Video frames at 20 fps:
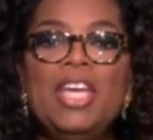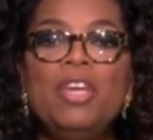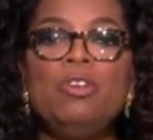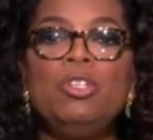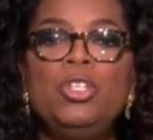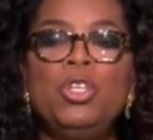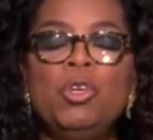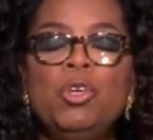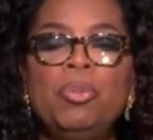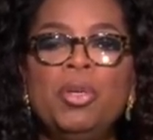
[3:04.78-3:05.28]

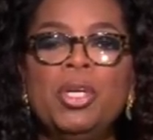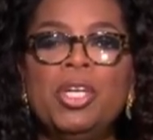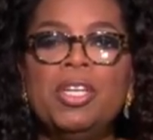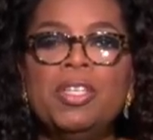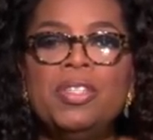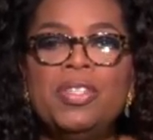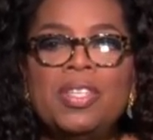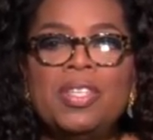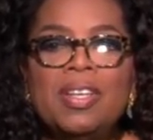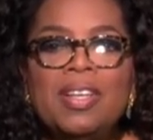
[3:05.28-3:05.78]

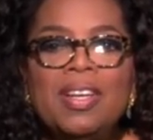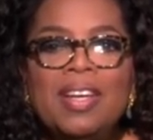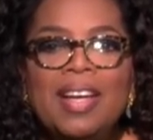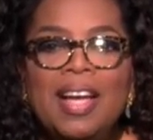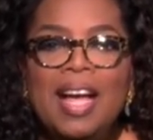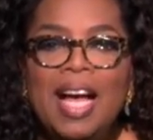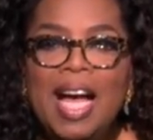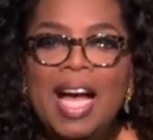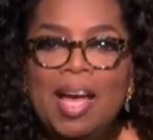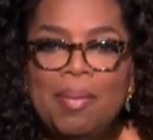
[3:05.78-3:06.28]
YouTubers.
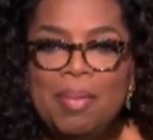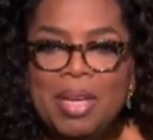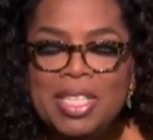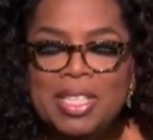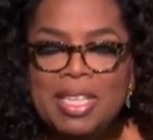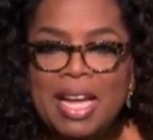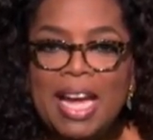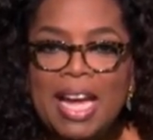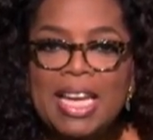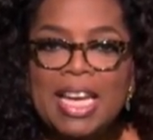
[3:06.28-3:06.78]
I'm
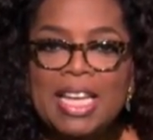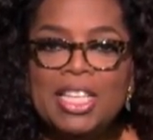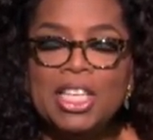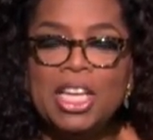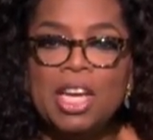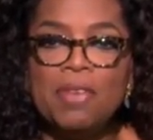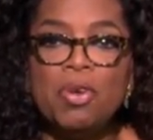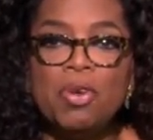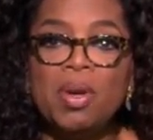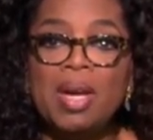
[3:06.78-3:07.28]
excited to
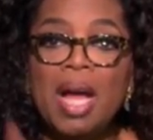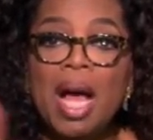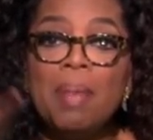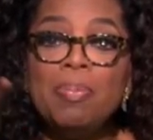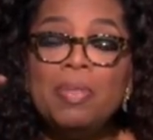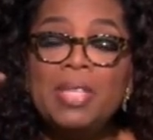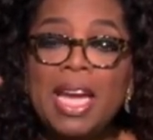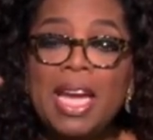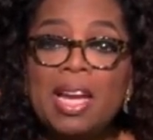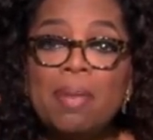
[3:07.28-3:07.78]
give you an
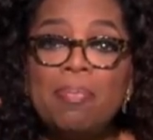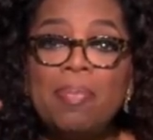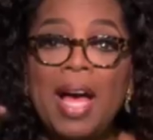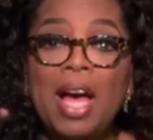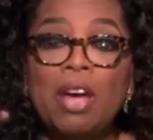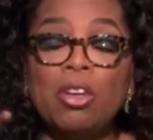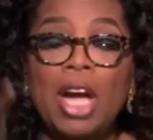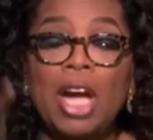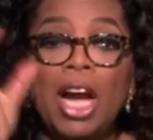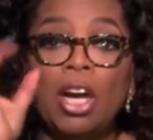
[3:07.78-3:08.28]
update
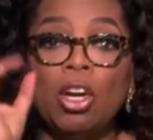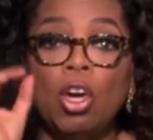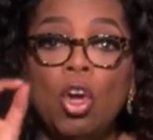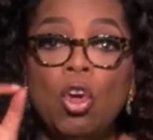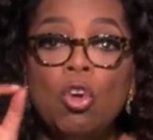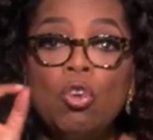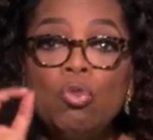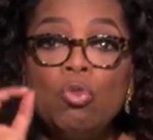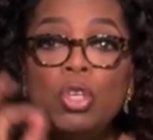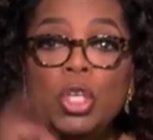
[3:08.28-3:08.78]
about our
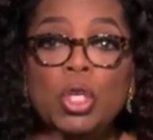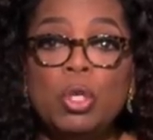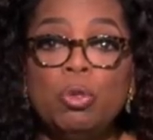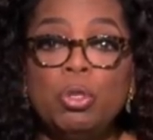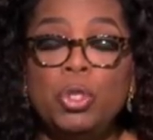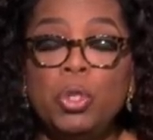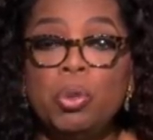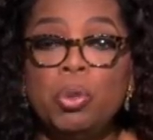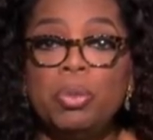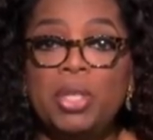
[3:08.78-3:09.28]
own
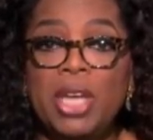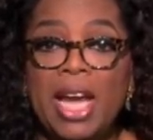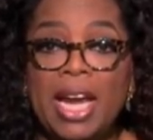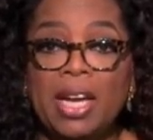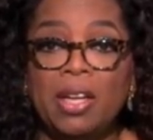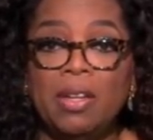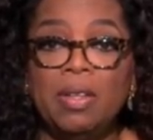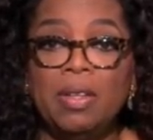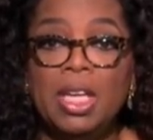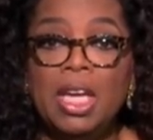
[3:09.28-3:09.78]
YouTube
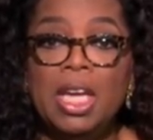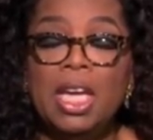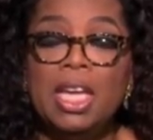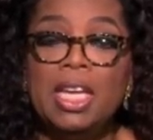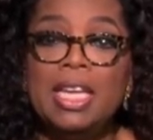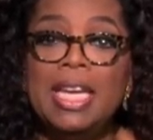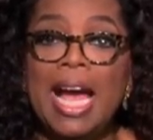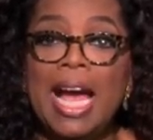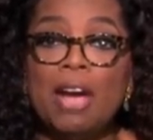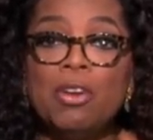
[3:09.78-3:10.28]
channel.
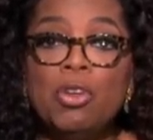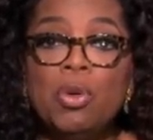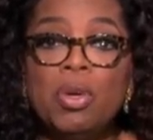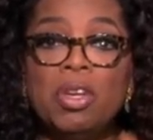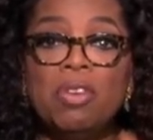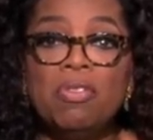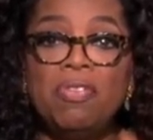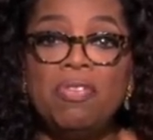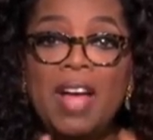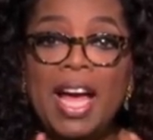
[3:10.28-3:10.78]
Now you
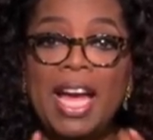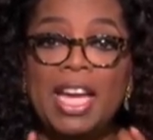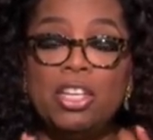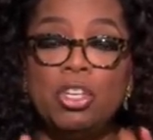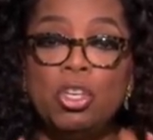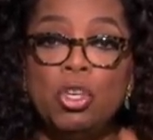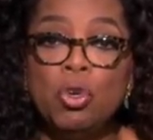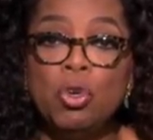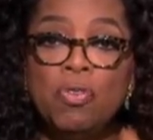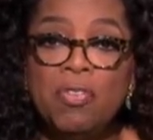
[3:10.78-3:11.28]
can find
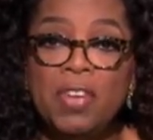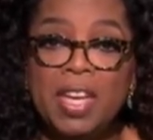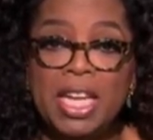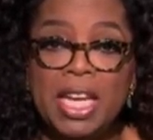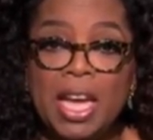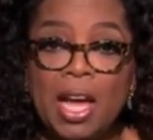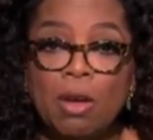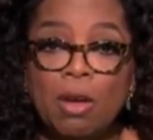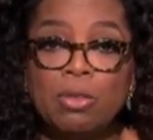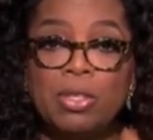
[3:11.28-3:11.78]
new
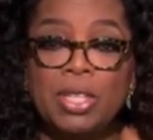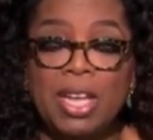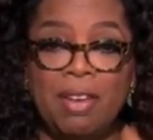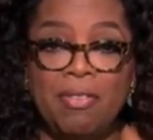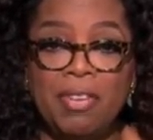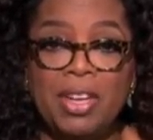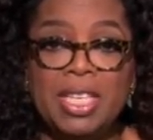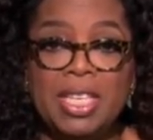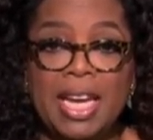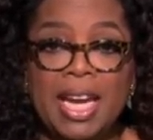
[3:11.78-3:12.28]
videos
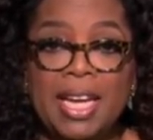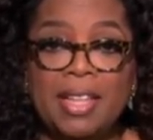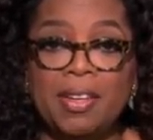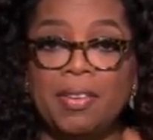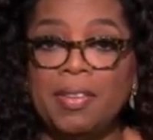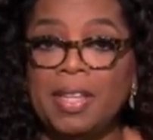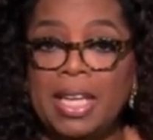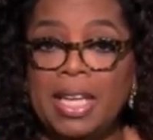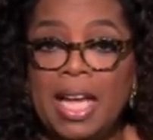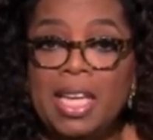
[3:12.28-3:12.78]
every day. They're
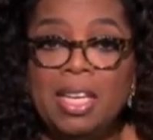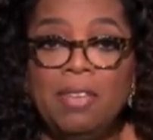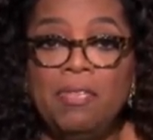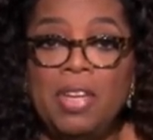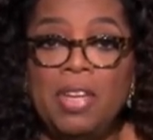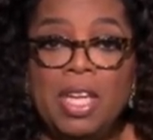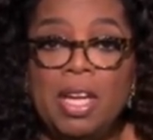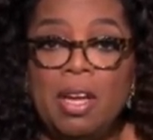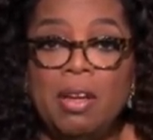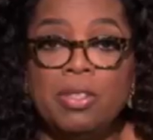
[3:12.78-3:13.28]
the kind of
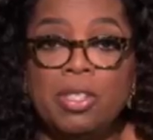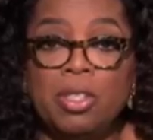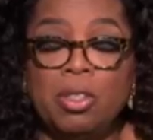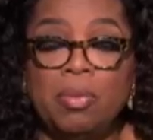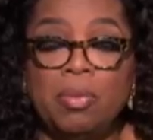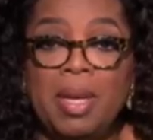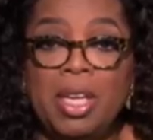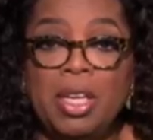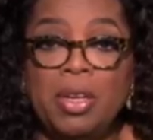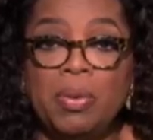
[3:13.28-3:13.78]
videos that will
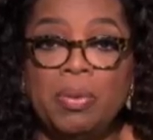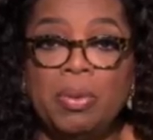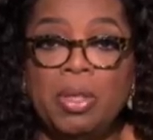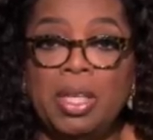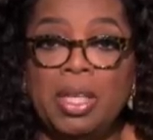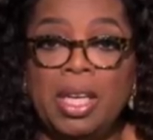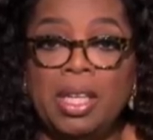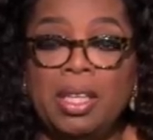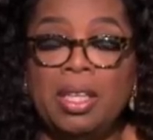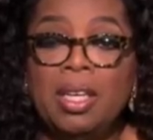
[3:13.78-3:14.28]
make you
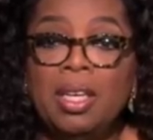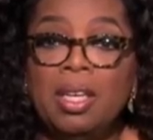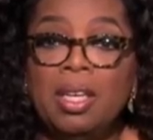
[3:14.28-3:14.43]
look at